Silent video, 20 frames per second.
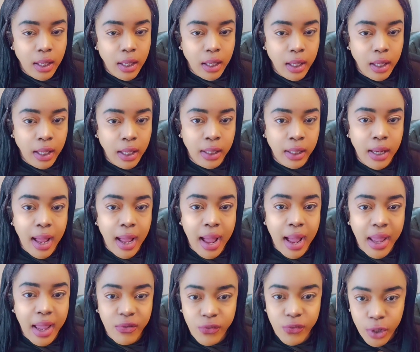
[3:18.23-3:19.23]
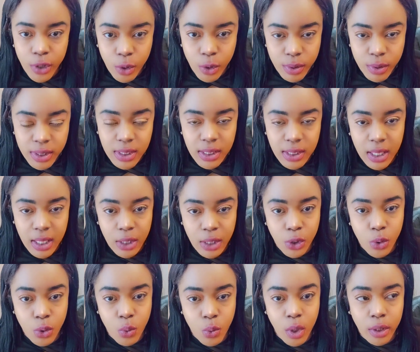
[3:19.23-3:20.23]
in a high frequency, and
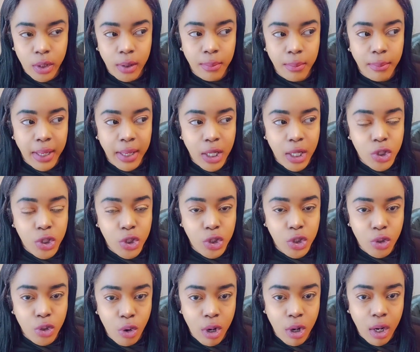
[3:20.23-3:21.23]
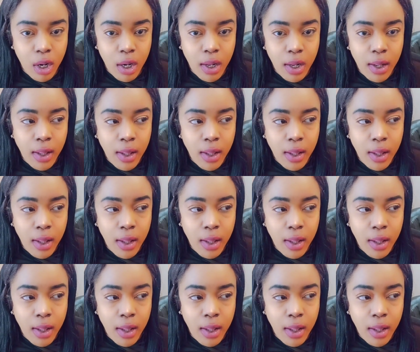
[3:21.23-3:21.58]
you want to make sure